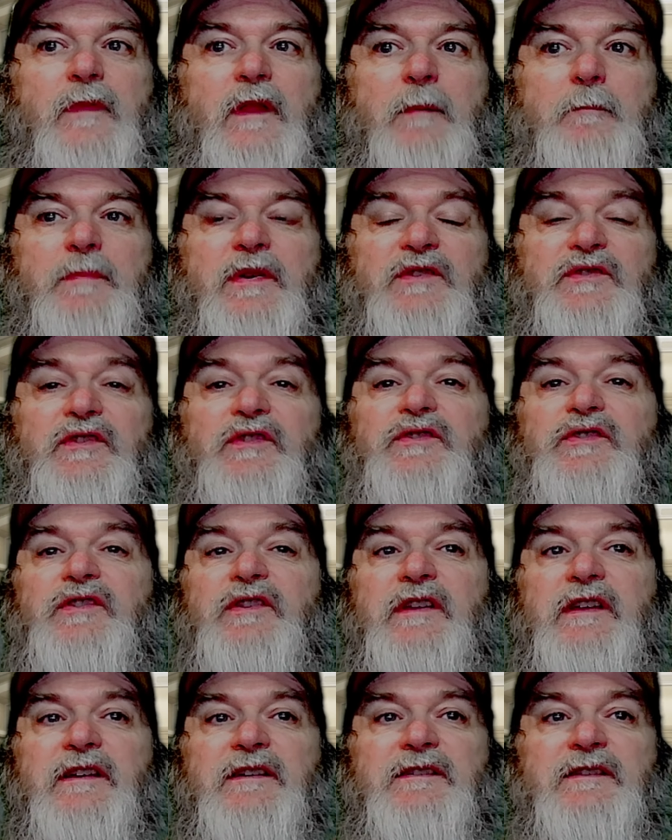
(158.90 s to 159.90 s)
position
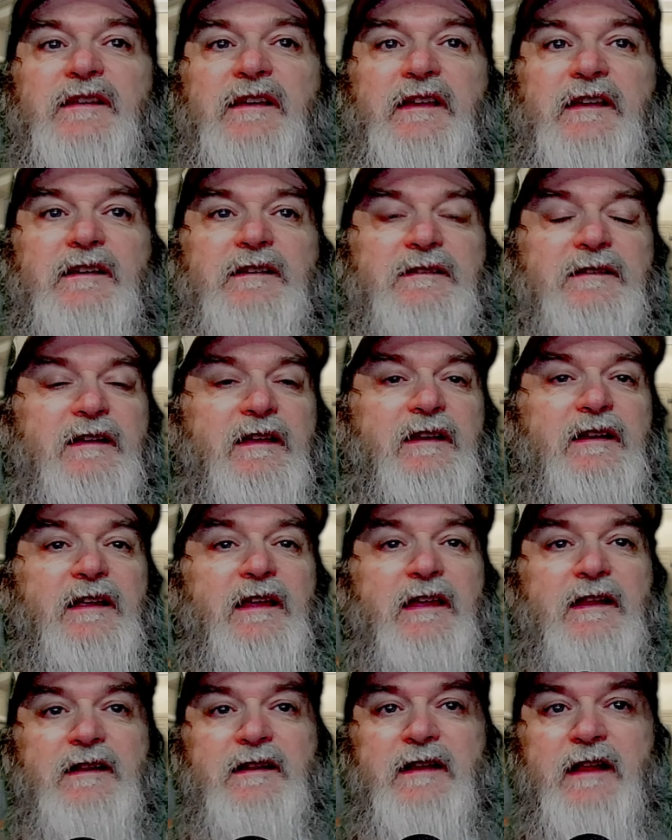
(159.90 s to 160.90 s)
these things in
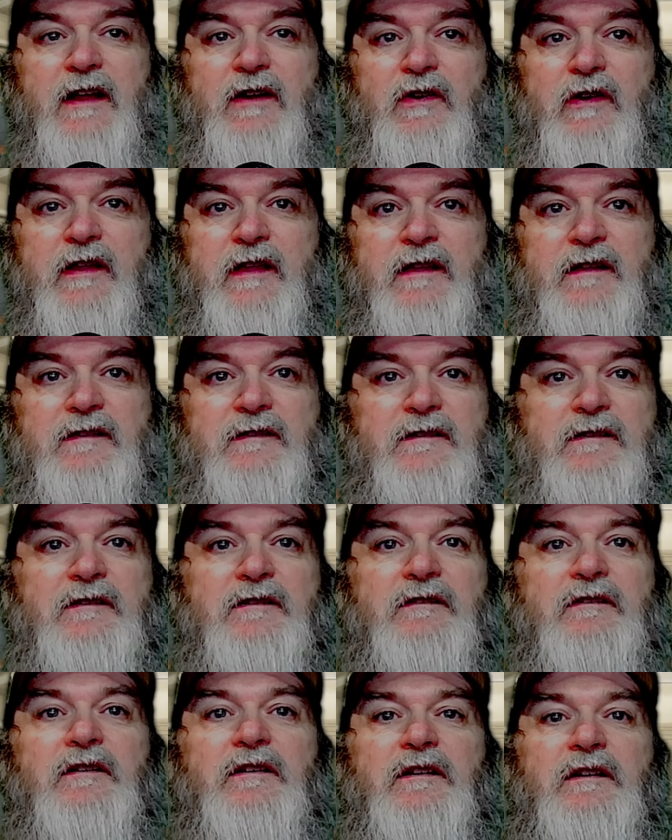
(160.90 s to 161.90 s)
hidden areas
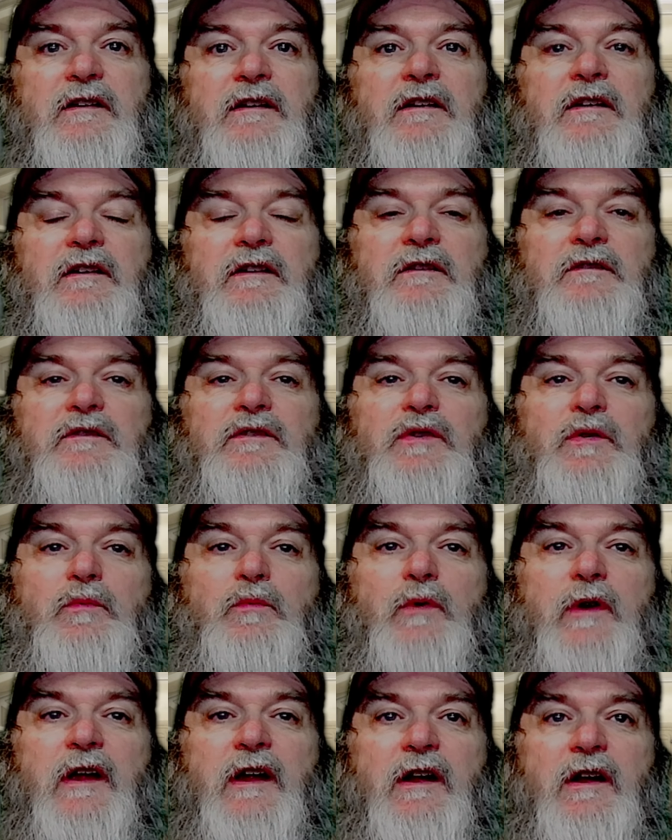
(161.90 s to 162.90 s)
to
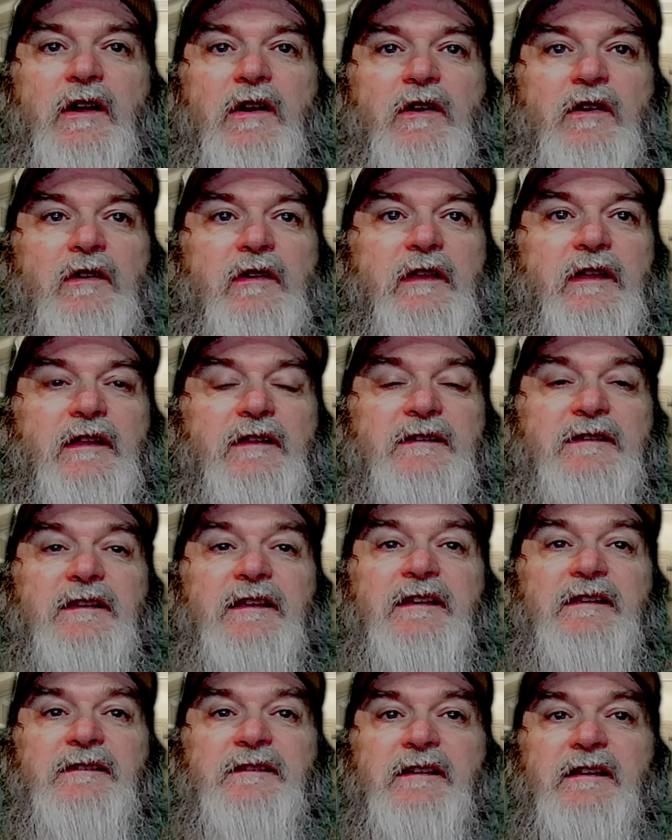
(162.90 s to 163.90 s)
where it's
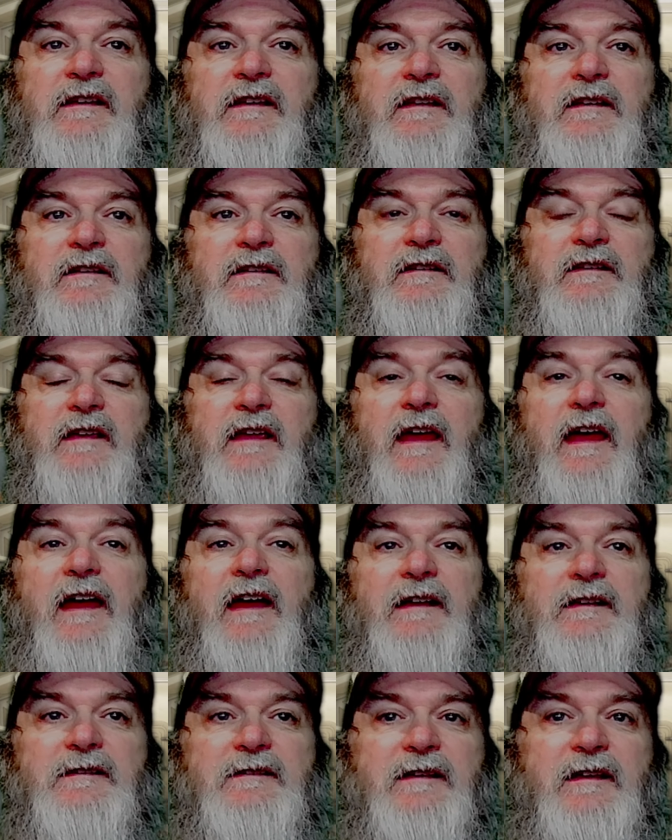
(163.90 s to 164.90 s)
easy to
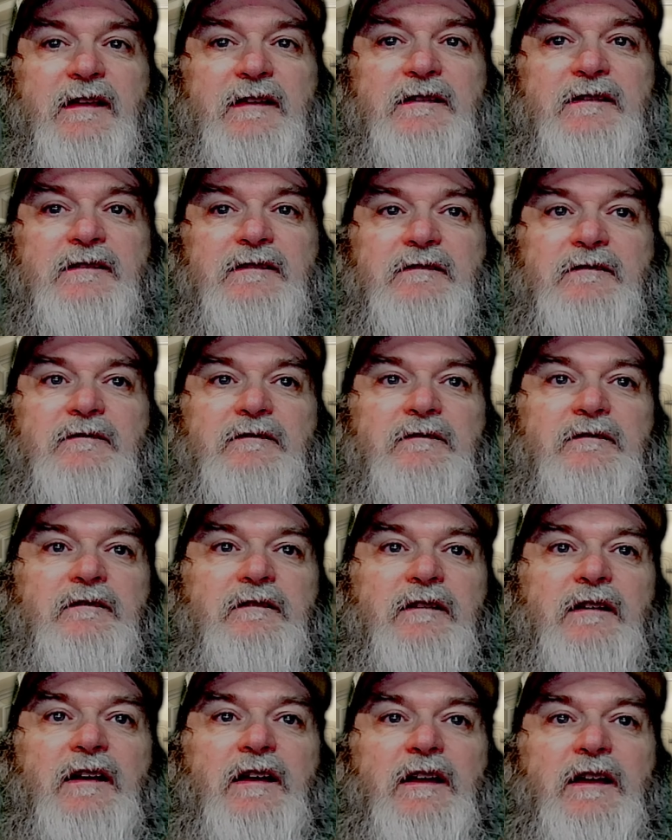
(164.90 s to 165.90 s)
access.
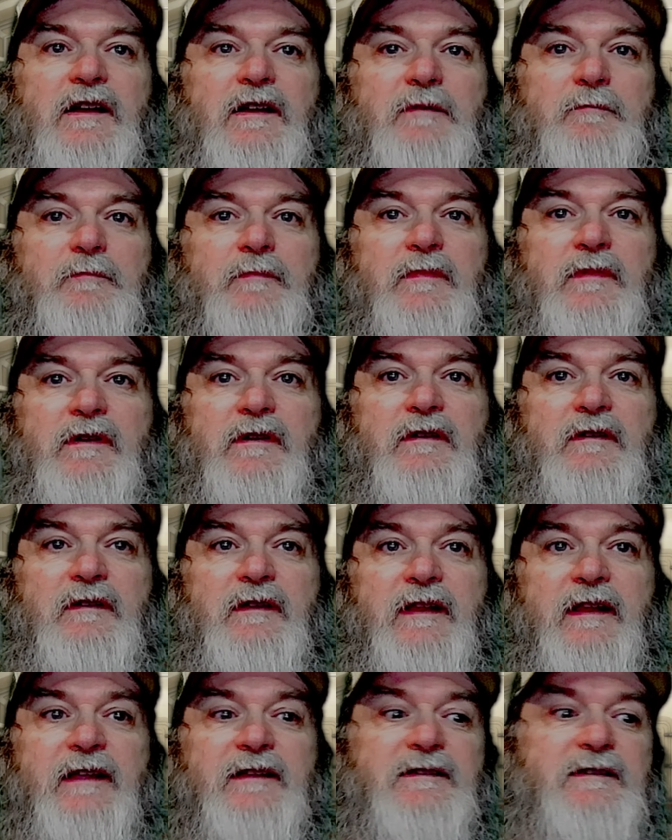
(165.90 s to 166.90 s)
And
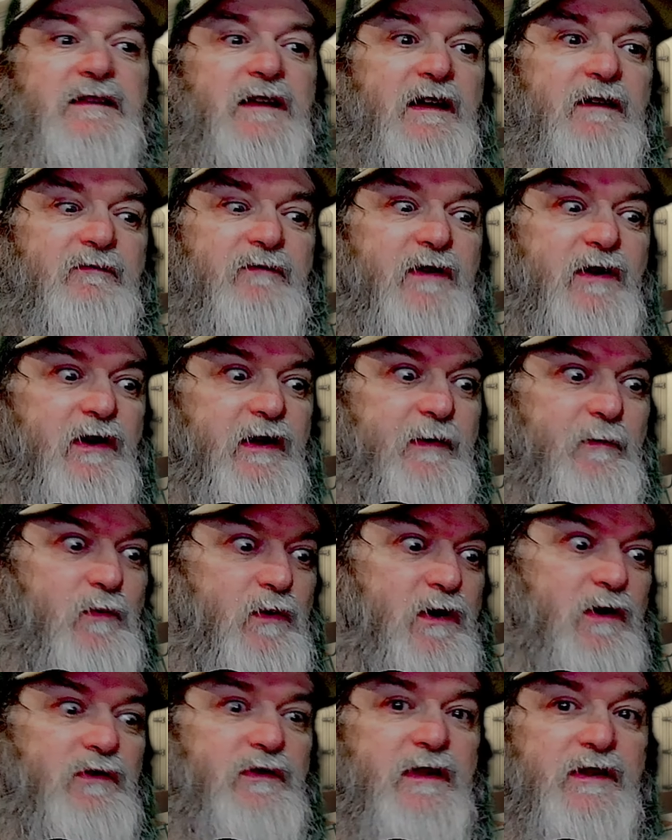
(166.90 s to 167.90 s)
it's not very
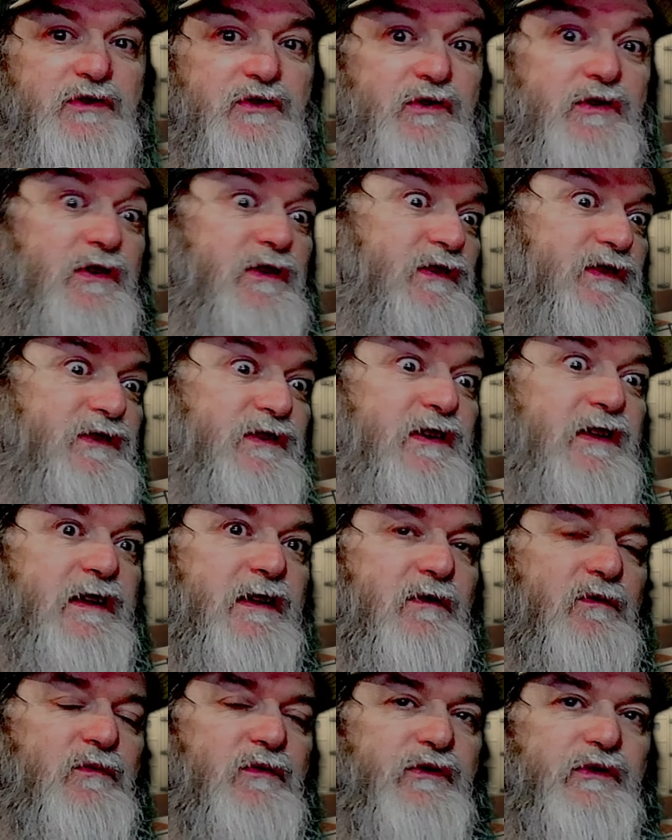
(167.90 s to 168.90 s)
well that you can see
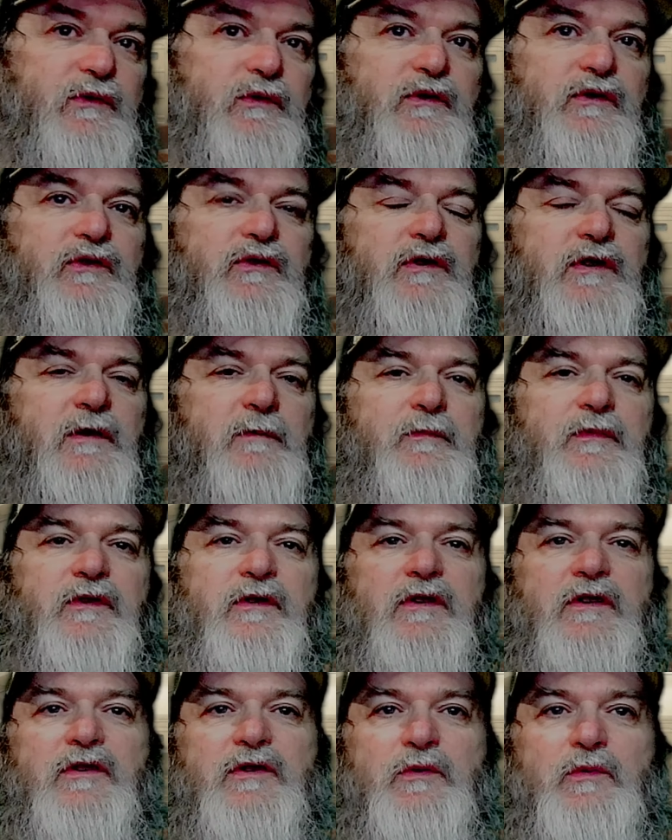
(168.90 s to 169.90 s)
it as soon as you come through
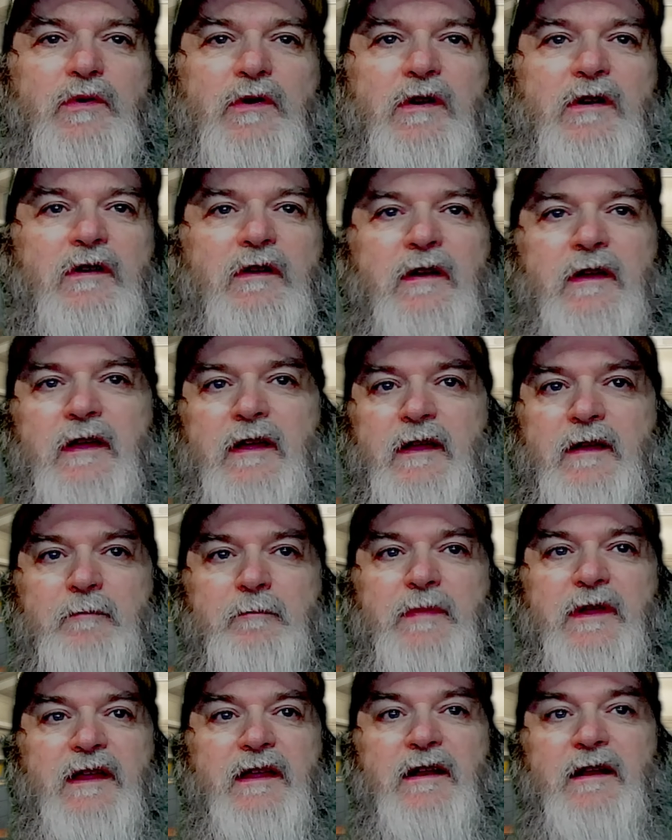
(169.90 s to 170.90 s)
the door
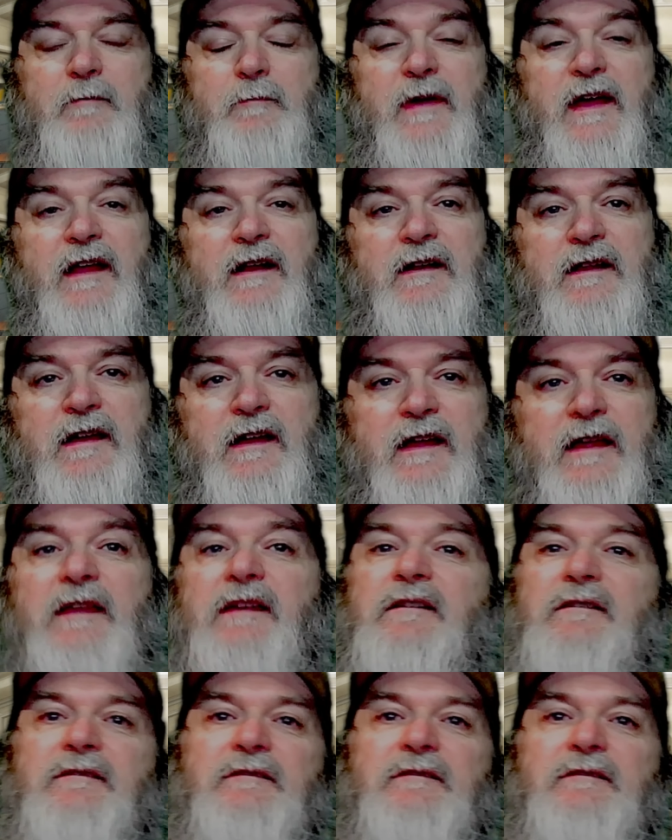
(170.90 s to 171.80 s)
being a bad guy.